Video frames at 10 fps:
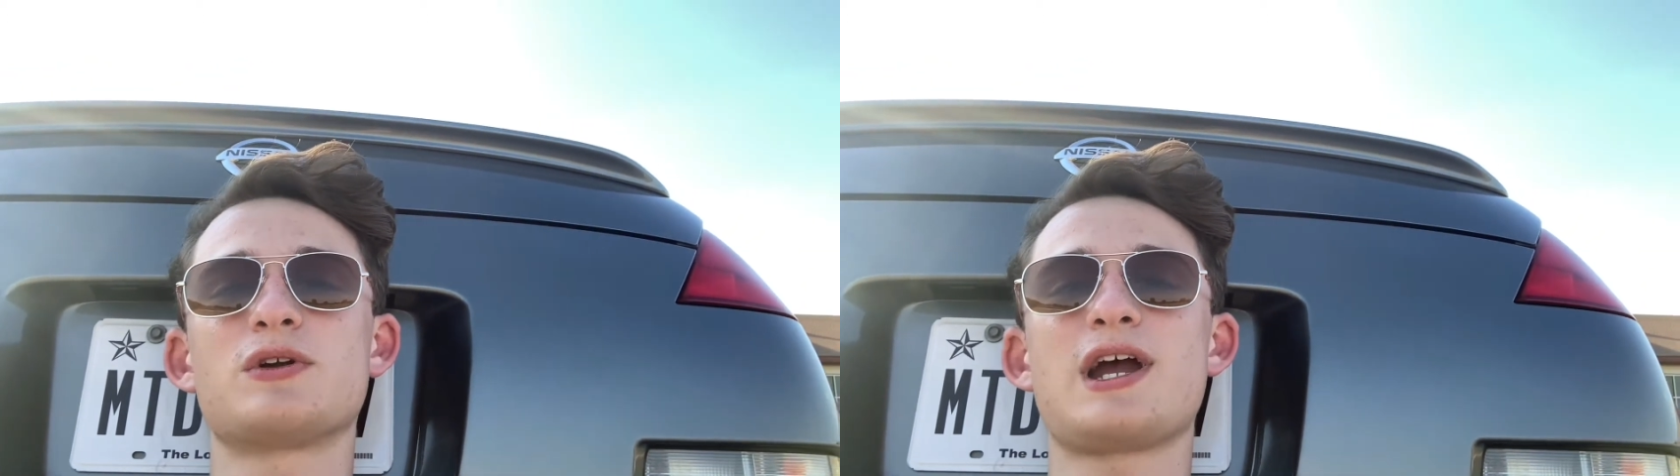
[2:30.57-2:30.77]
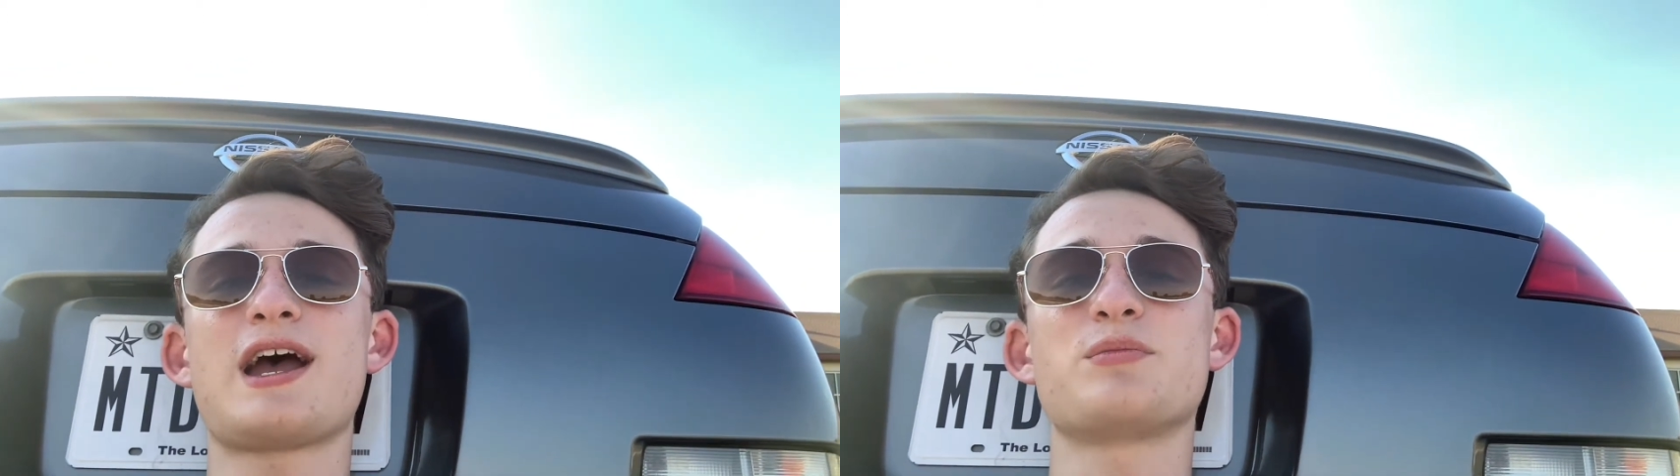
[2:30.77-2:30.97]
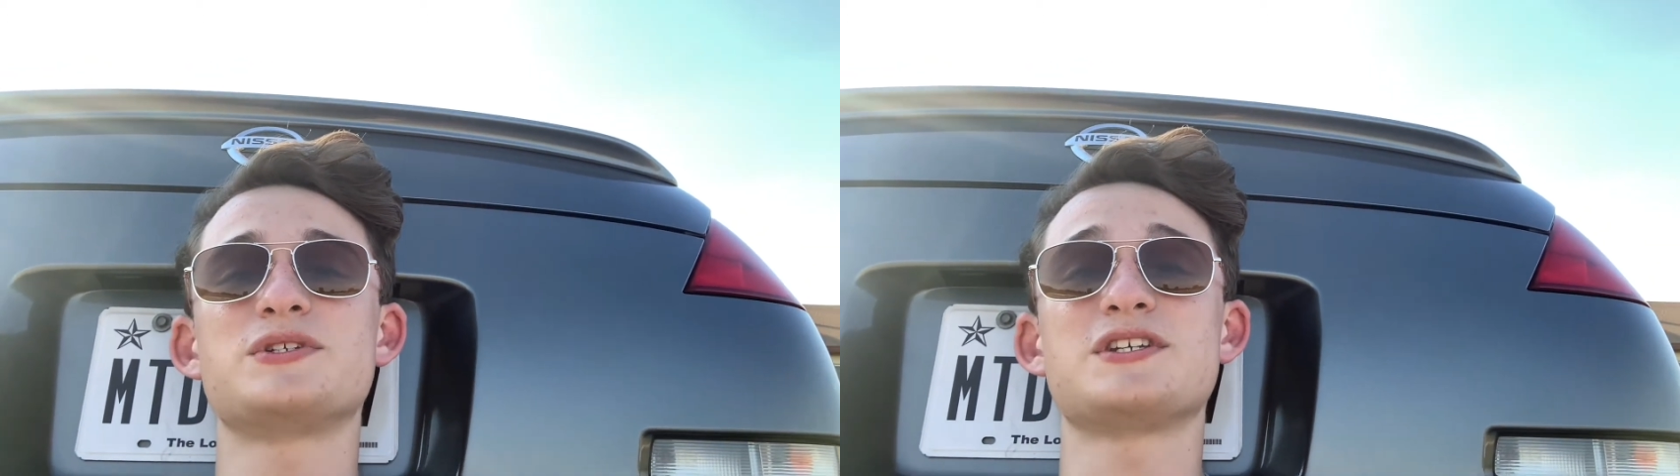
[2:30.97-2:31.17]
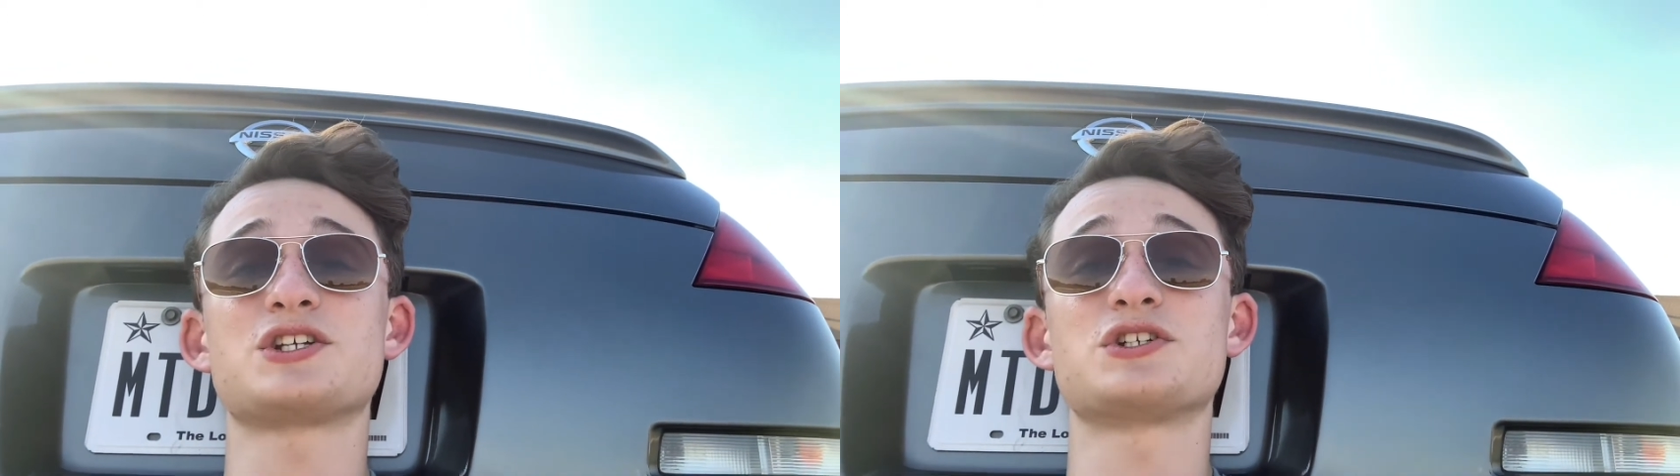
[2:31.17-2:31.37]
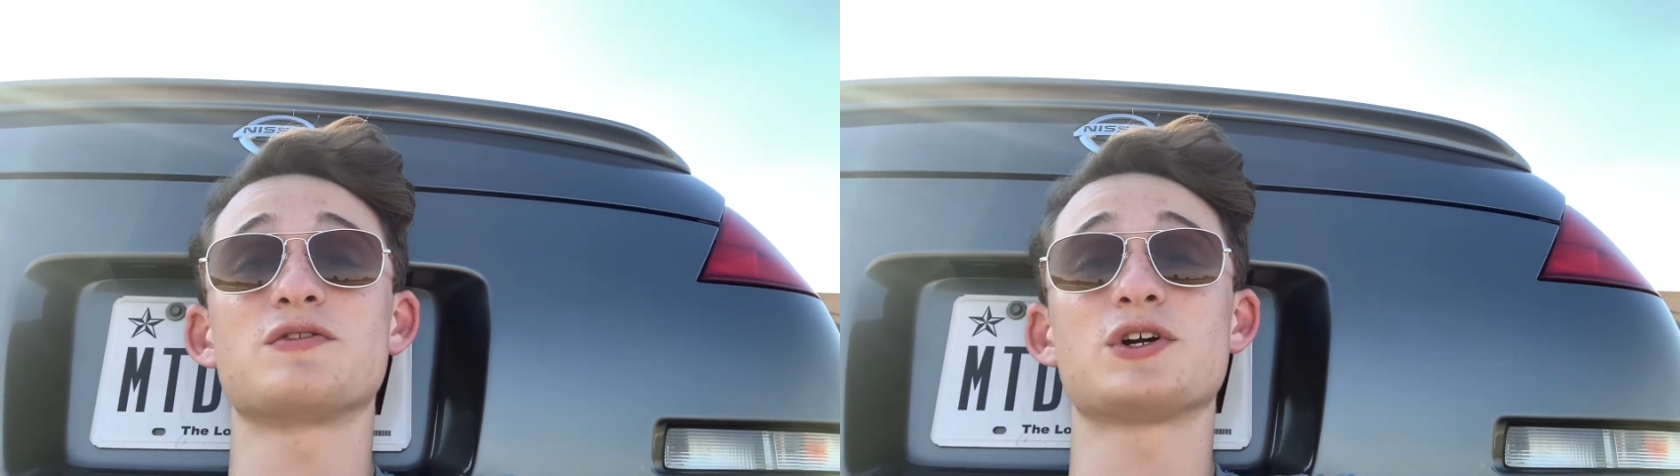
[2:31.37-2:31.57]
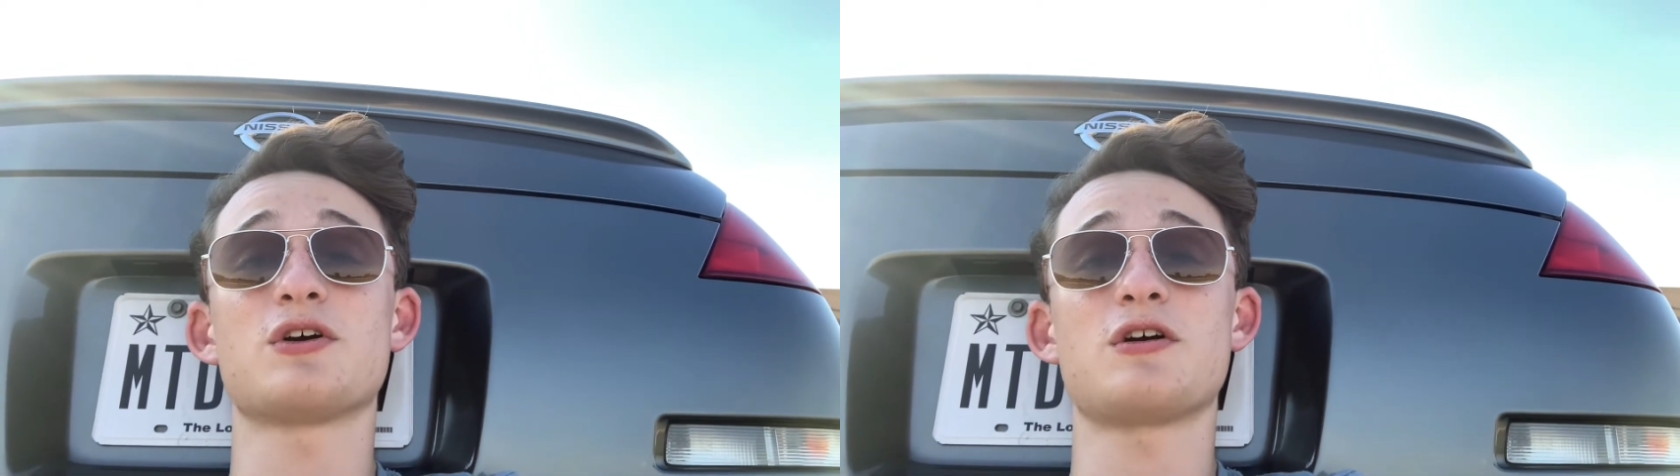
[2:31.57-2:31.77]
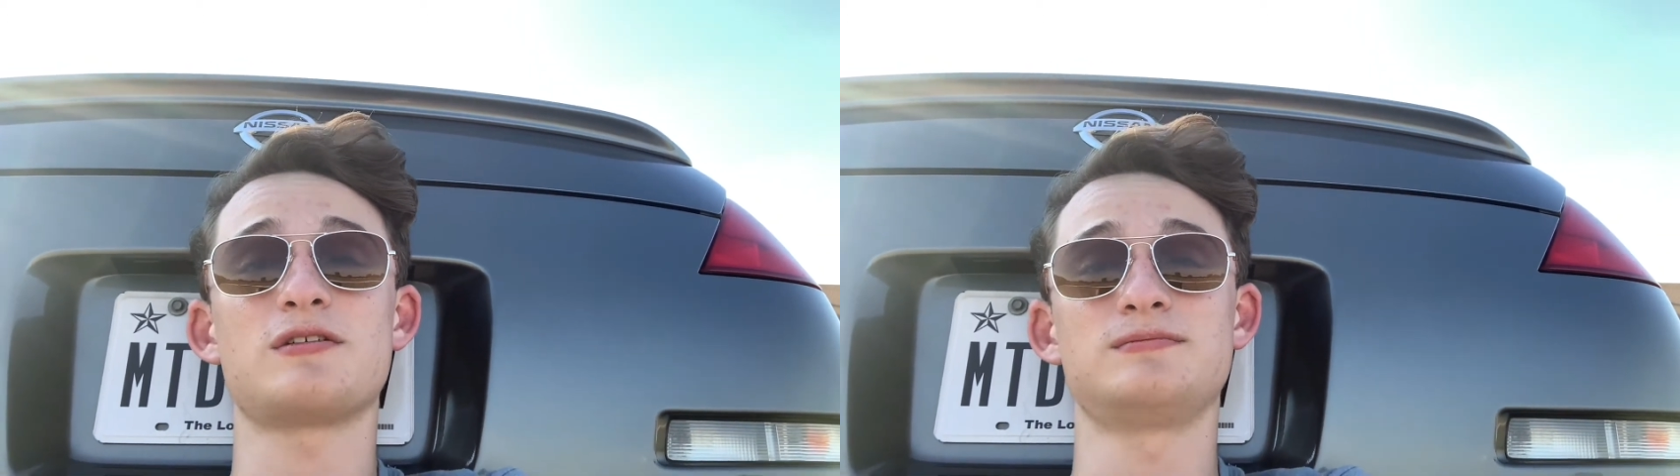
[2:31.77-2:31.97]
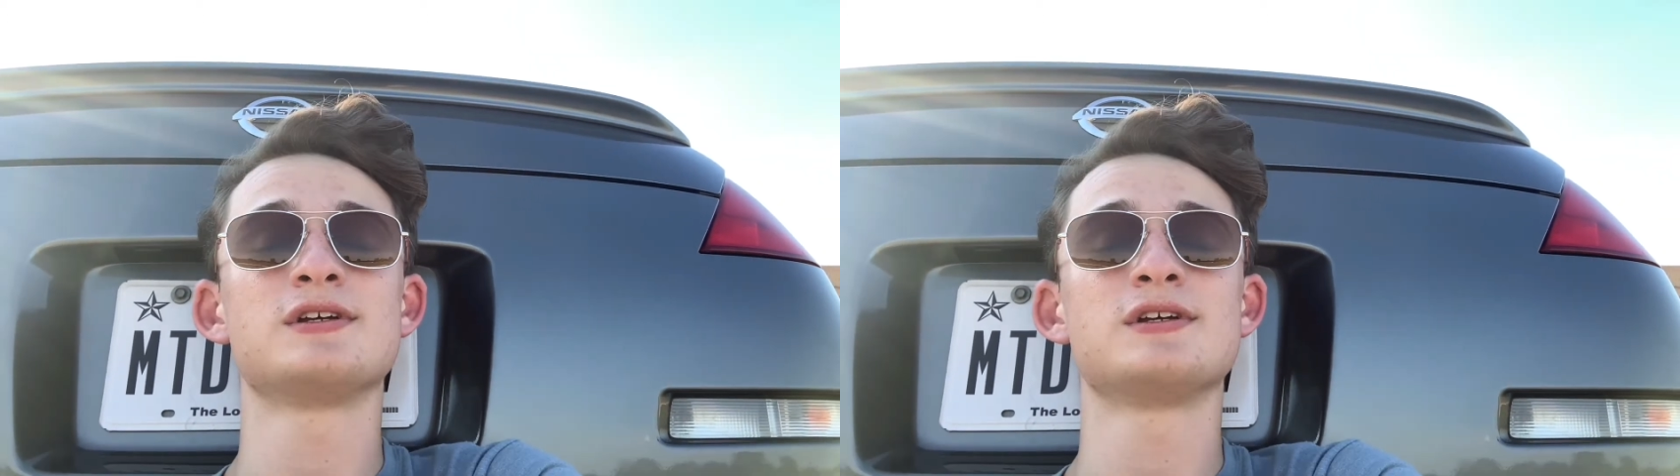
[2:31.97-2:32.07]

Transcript: had possession of the car.